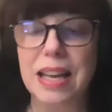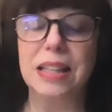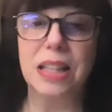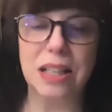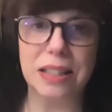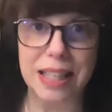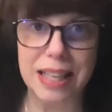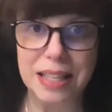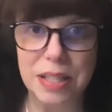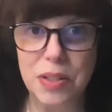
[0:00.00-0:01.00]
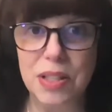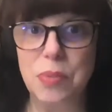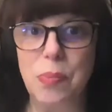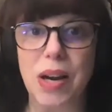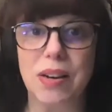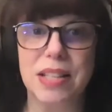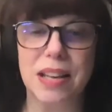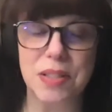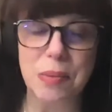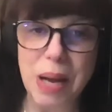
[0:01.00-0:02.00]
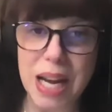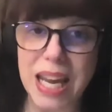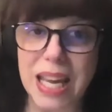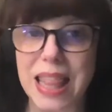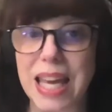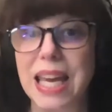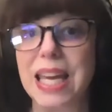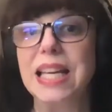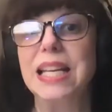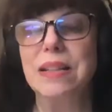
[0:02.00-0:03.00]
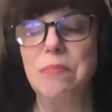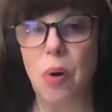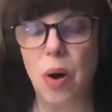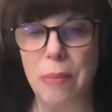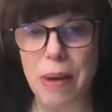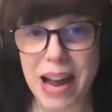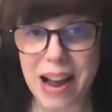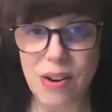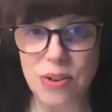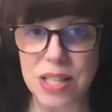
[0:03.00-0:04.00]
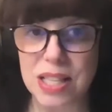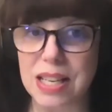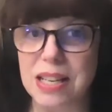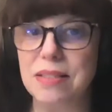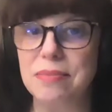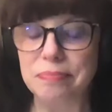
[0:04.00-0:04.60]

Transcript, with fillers: luckily his parents have some money, and they bought him a house and